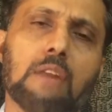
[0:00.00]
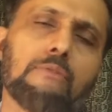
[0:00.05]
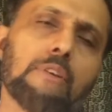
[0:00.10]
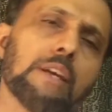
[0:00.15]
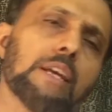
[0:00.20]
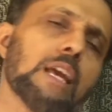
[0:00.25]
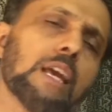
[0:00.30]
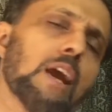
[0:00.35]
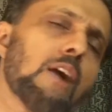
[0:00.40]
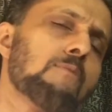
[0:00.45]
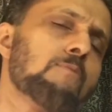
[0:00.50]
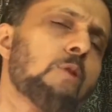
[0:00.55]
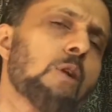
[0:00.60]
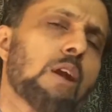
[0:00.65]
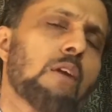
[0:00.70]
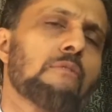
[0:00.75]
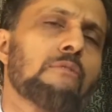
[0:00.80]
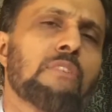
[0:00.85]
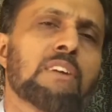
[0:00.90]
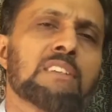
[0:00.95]
and we gave
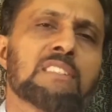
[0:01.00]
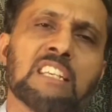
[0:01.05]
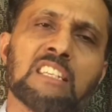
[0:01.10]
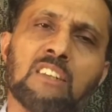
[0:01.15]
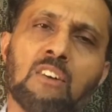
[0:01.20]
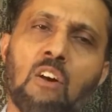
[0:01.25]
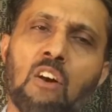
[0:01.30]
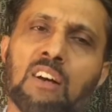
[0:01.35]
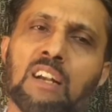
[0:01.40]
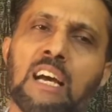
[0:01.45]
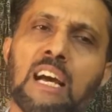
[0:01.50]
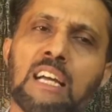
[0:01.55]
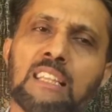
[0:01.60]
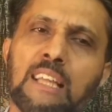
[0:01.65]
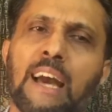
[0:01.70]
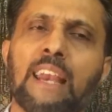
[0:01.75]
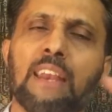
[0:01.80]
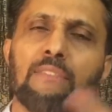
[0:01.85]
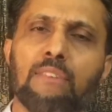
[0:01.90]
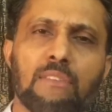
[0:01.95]
more emphasis, quota,
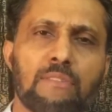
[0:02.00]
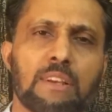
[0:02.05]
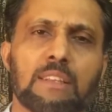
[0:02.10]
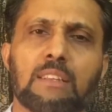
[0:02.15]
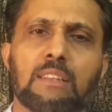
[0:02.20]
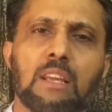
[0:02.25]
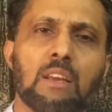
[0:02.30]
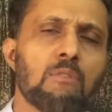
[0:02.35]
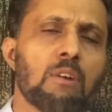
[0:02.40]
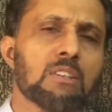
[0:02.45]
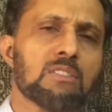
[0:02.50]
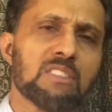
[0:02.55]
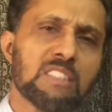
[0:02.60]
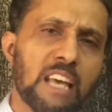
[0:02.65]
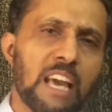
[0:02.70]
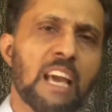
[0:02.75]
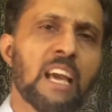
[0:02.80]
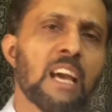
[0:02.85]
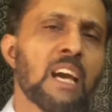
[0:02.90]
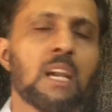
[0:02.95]
tariff, everything was
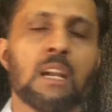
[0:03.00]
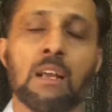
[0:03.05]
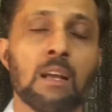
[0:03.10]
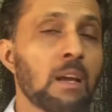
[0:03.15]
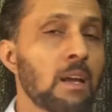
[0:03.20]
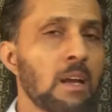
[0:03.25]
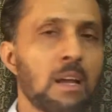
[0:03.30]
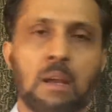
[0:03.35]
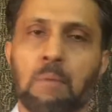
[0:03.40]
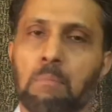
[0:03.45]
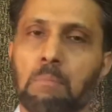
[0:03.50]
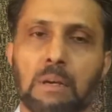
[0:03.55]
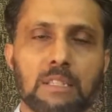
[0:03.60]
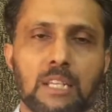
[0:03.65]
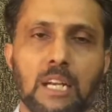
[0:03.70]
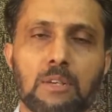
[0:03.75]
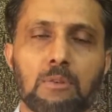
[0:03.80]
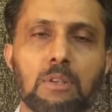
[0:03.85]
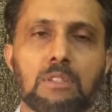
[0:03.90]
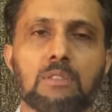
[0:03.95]
there, but
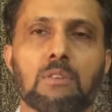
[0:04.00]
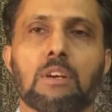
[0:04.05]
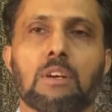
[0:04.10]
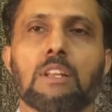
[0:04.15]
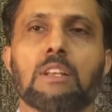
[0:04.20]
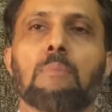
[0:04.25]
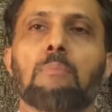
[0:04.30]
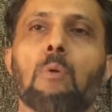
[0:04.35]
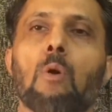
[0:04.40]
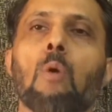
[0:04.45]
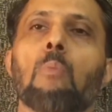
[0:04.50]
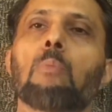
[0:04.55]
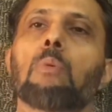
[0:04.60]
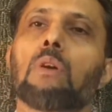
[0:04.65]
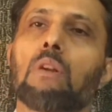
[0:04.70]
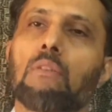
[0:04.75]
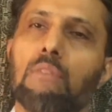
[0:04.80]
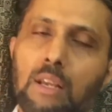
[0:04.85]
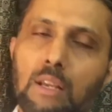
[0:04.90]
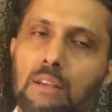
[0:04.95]
that was not in a
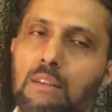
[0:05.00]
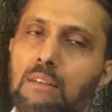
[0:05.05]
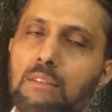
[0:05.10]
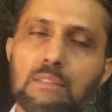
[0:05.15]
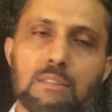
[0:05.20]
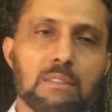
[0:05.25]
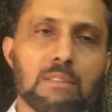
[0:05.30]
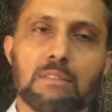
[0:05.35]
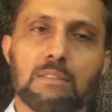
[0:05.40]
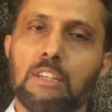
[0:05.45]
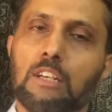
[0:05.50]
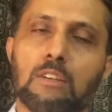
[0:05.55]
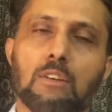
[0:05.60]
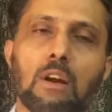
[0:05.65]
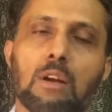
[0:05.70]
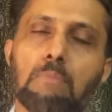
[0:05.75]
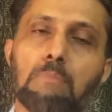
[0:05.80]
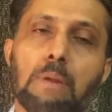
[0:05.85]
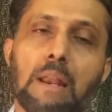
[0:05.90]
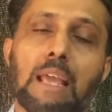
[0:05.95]
proper way. It did
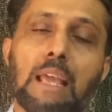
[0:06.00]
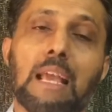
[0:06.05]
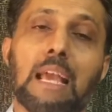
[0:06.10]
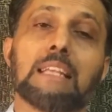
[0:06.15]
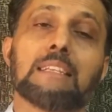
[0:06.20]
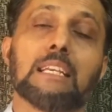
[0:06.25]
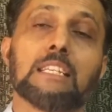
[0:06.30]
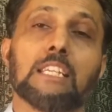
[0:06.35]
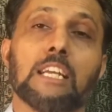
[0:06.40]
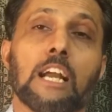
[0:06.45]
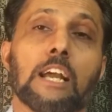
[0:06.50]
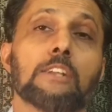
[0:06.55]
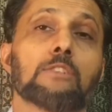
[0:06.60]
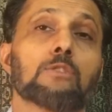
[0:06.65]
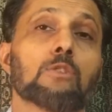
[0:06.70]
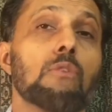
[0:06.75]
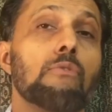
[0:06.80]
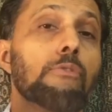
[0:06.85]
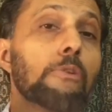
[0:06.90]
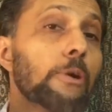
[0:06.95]
not bring any such
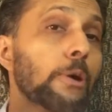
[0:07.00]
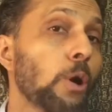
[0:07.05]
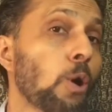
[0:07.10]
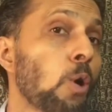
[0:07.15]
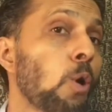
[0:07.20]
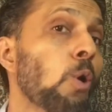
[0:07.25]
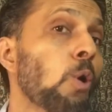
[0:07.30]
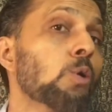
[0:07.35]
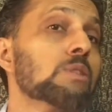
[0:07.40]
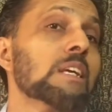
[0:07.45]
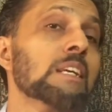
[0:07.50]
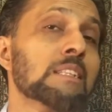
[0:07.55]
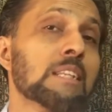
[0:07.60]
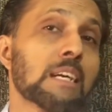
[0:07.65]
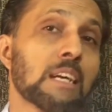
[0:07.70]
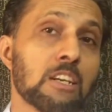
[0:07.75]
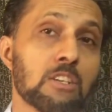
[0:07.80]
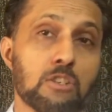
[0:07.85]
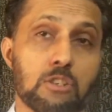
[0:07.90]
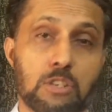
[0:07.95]
kinds of growth in the
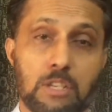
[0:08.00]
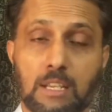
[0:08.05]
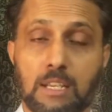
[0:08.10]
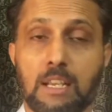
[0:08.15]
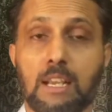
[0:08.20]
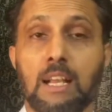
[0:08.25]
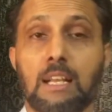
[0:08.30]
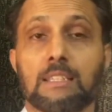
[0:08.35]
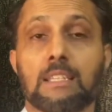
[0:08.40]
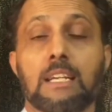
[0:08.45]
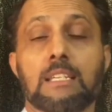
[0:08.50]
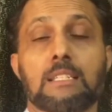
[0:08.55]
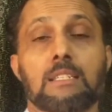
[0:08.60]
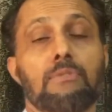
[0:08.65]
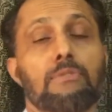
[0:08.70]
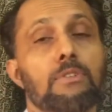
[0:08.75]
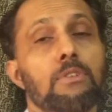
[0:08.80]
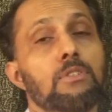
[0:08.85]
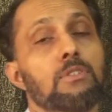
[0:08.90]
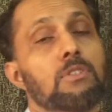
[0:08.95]
country. That's the
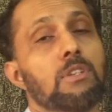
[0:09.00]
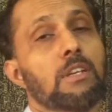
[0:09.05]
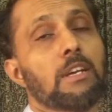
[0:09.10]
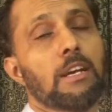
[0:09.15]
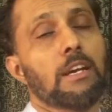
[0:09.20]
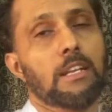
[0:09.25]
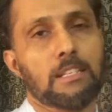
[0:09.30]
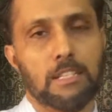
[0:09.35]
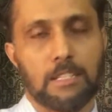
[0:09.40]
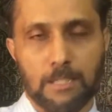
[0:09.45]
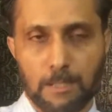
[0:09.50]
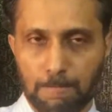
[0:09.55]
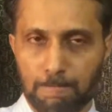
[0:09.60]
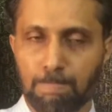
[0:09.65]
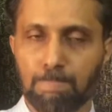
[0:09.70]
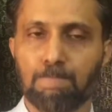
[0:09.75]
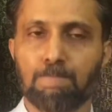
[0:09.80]
first criticism.